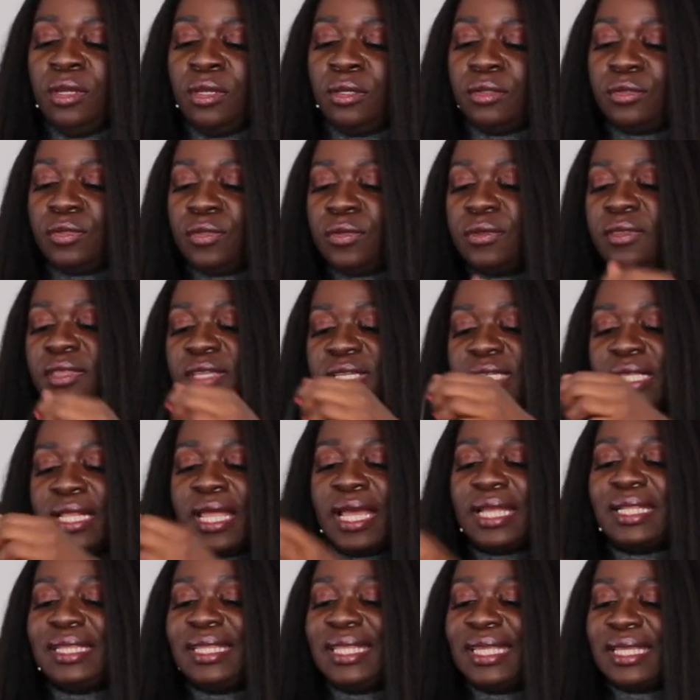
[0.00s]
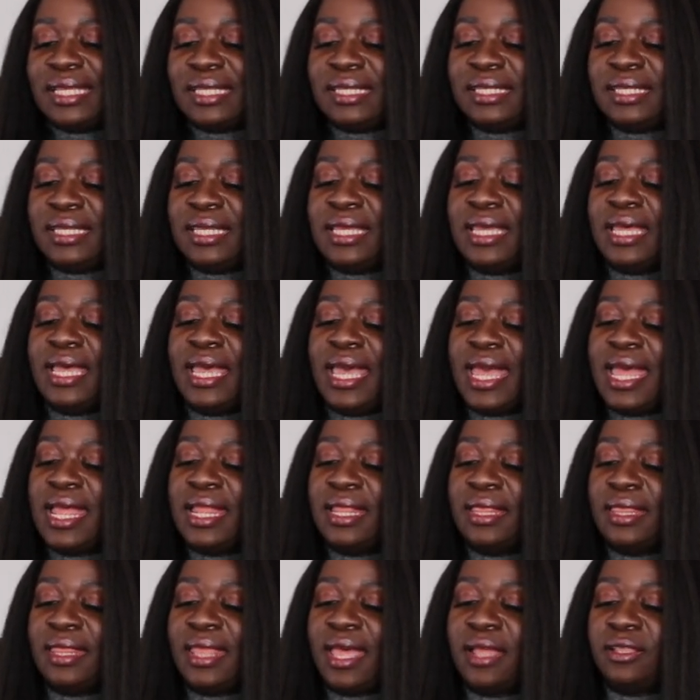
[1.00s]
do this like this,
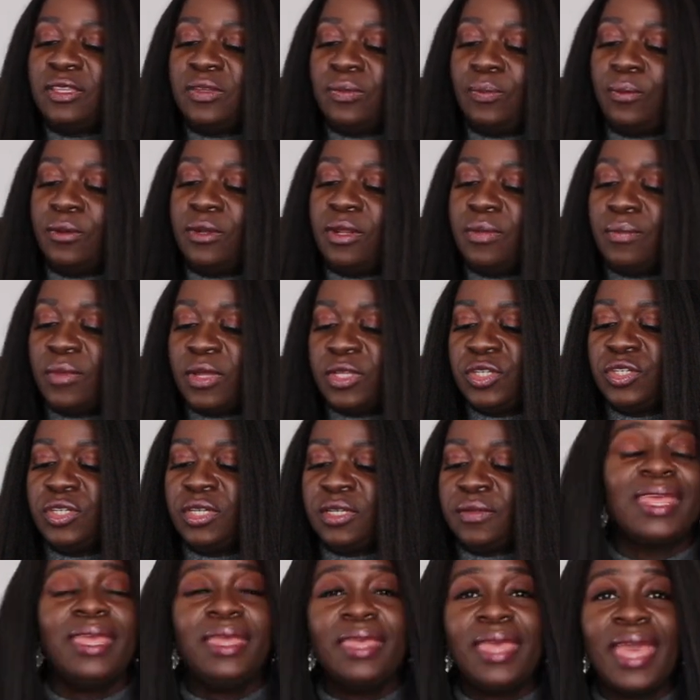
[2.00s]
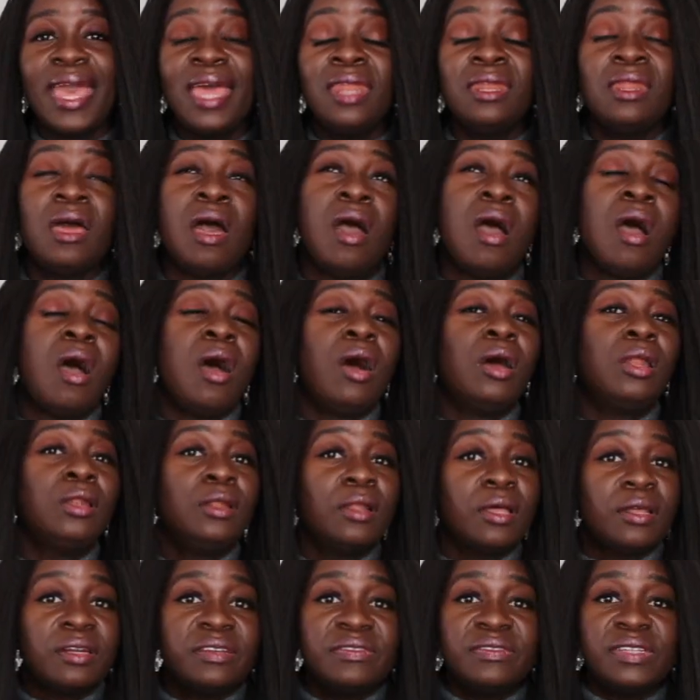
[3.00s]
and that's pretty much it. Again, a
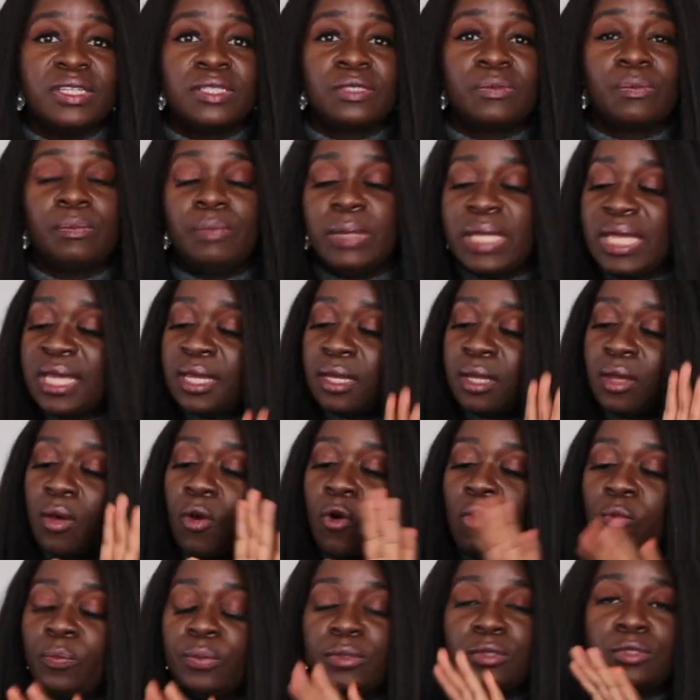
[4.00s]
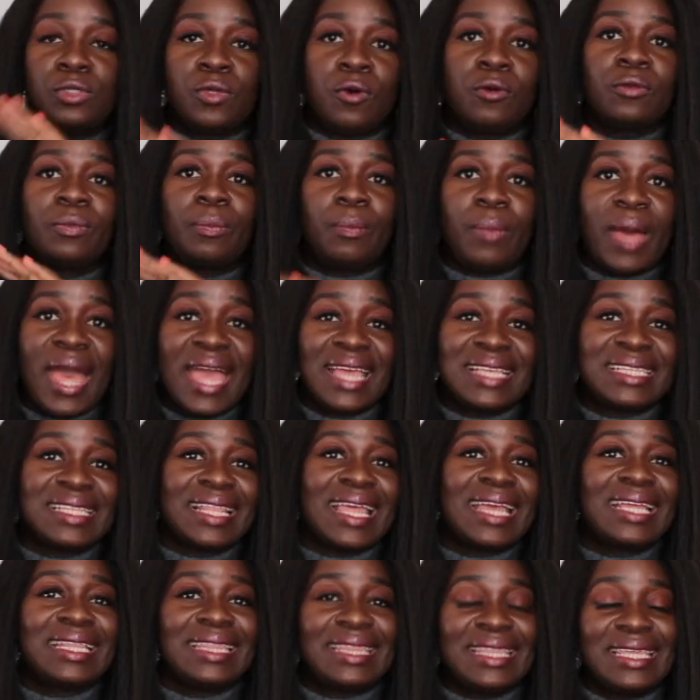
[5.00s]
lot of these big open tote bags
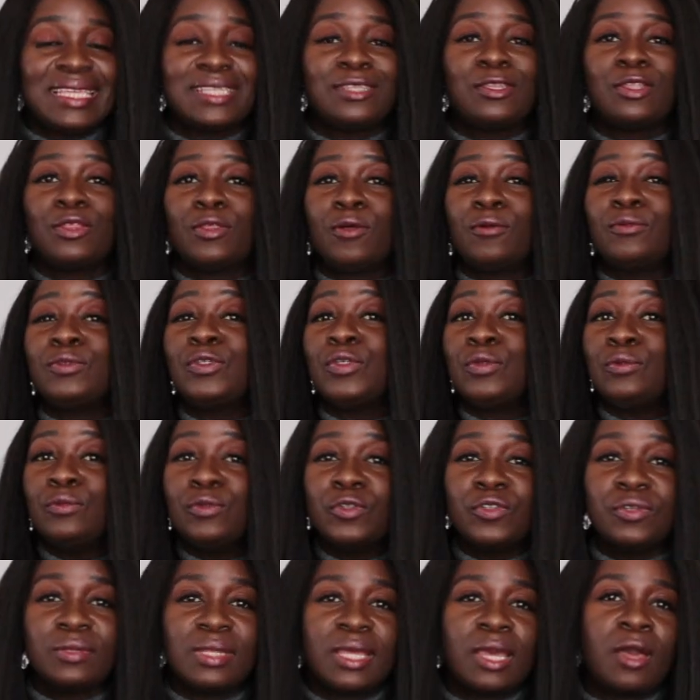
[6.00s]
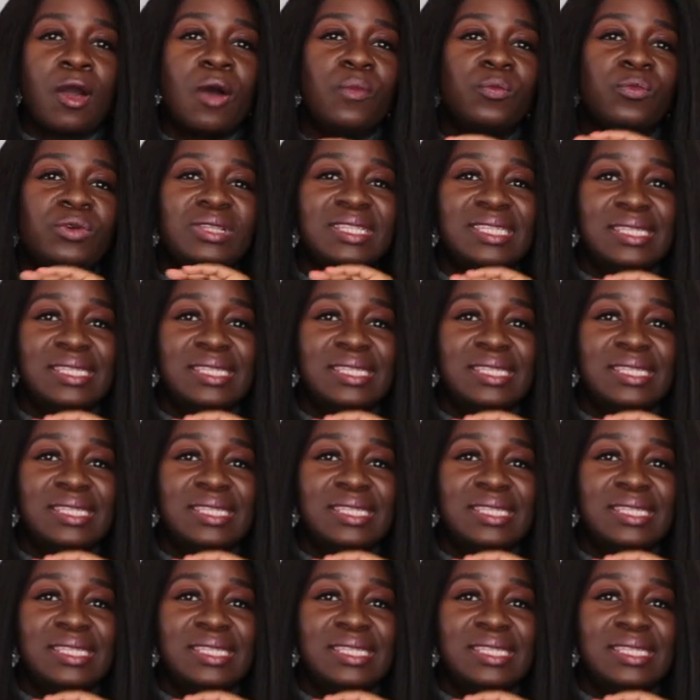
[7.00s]
like this don't usually come with